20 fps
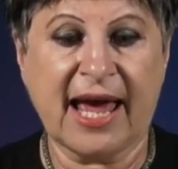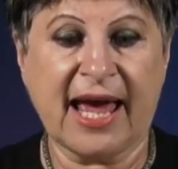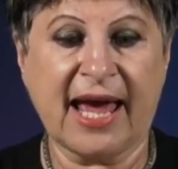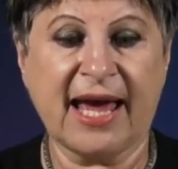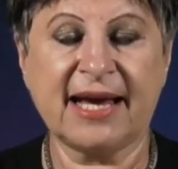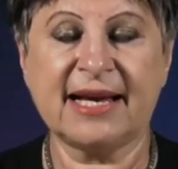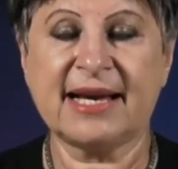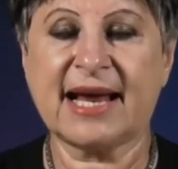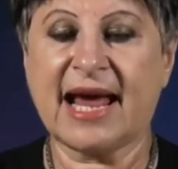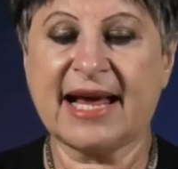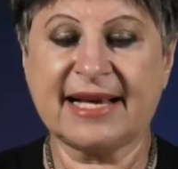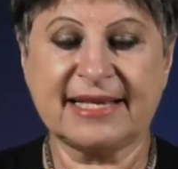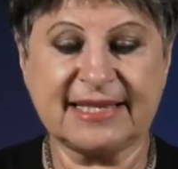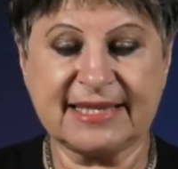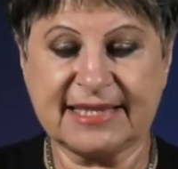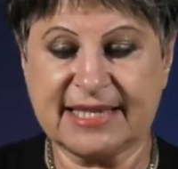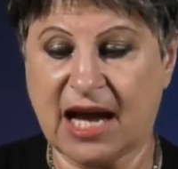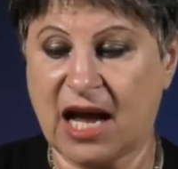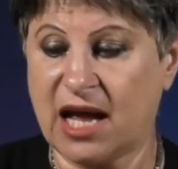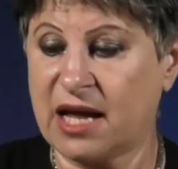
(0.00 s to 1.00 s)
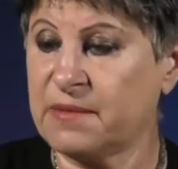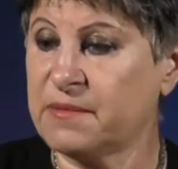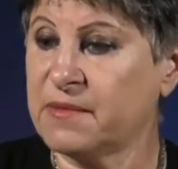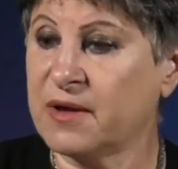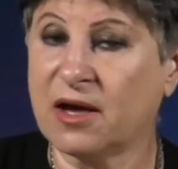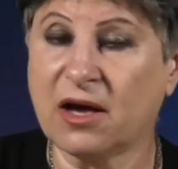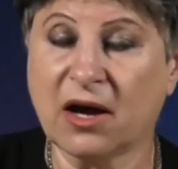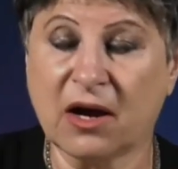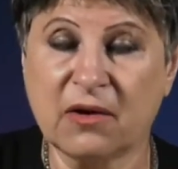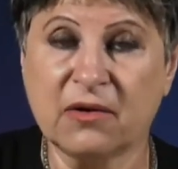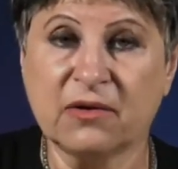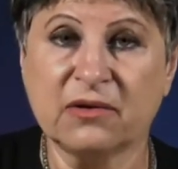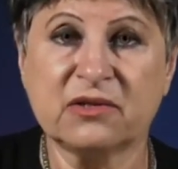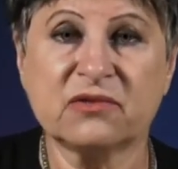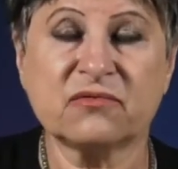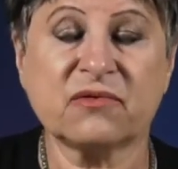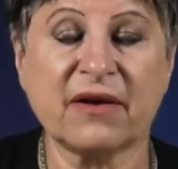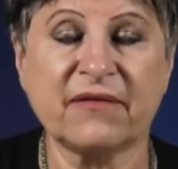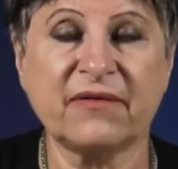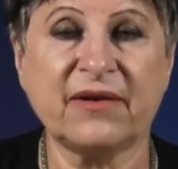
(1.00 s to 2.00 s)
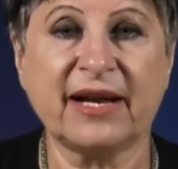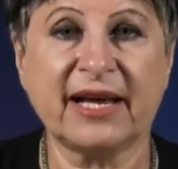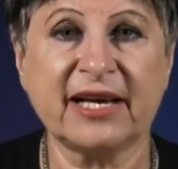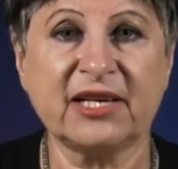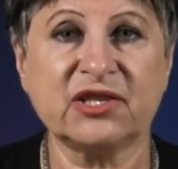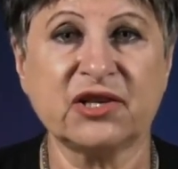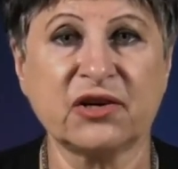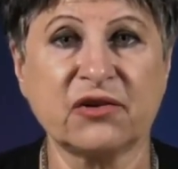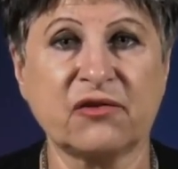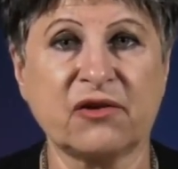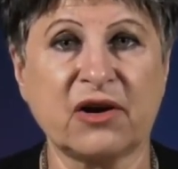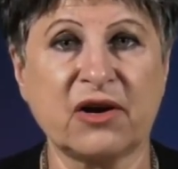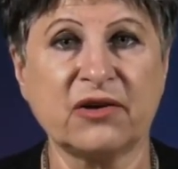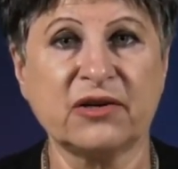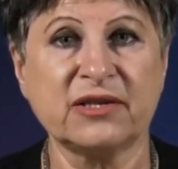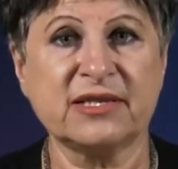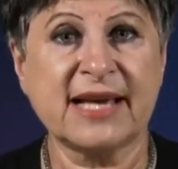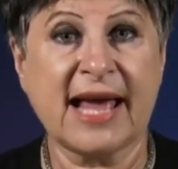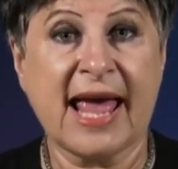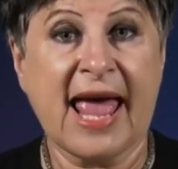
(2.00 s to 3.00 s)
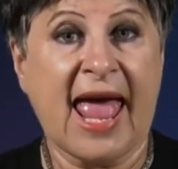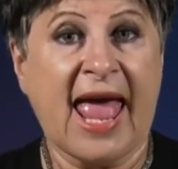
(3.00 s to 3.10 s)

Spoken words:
And as time goes, revelation grows,